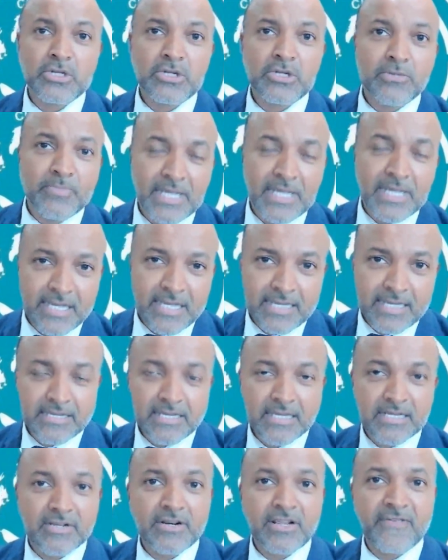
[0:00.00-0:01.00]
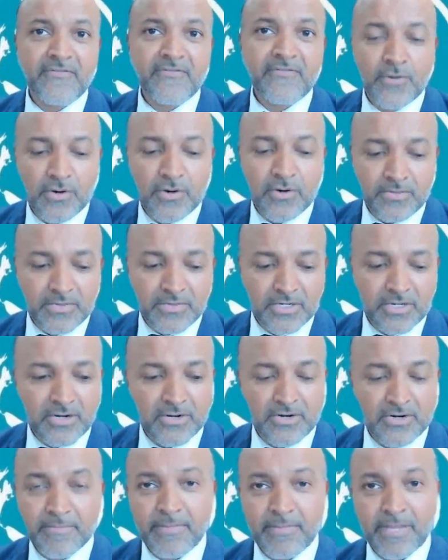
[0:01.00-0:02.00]
to be reformed
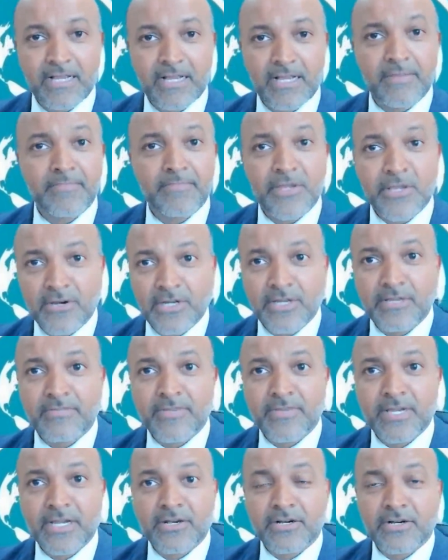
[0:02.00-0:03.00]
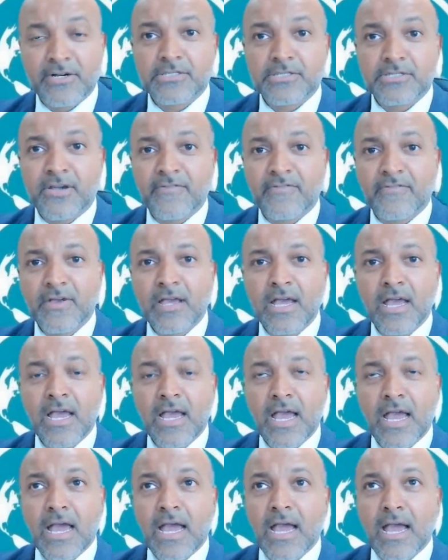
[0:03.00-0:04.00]
or repealed purely because of
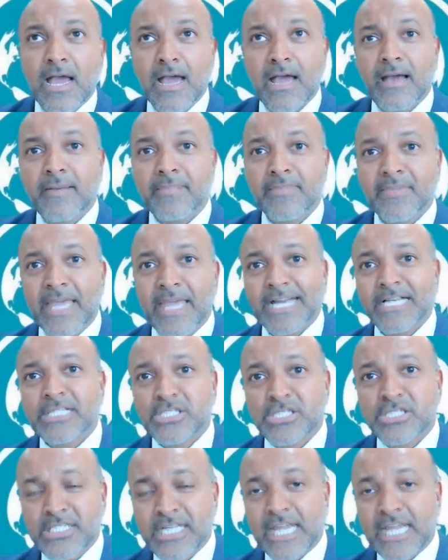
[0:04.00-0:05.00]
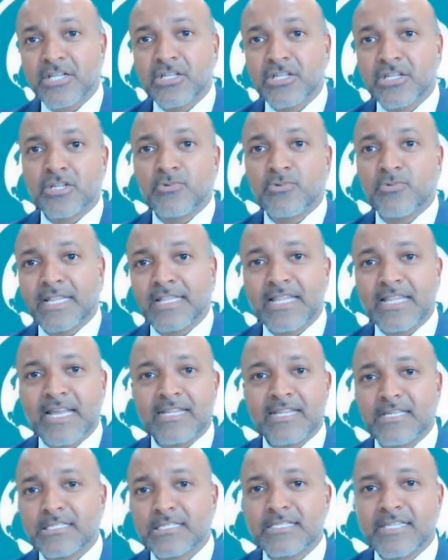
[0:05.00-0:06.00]
the extent to what that
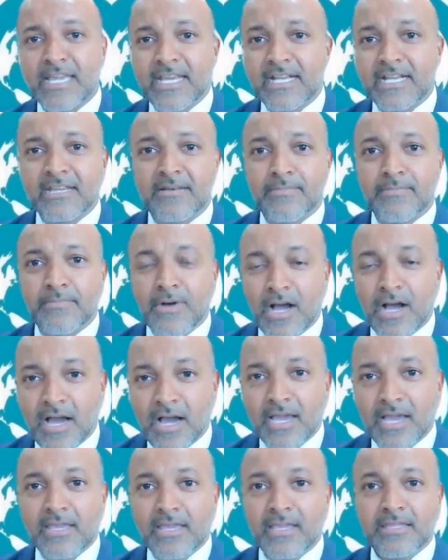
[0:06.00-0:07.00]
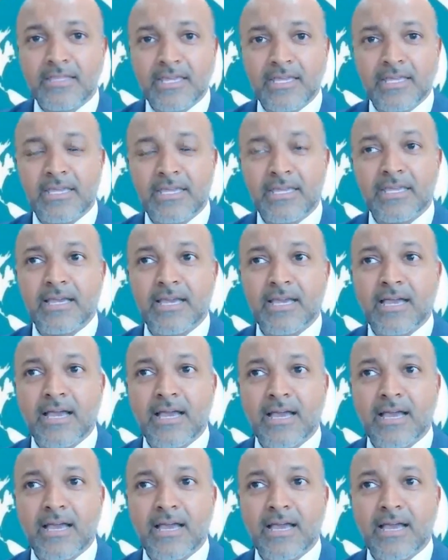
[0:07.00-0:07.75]
is taken by the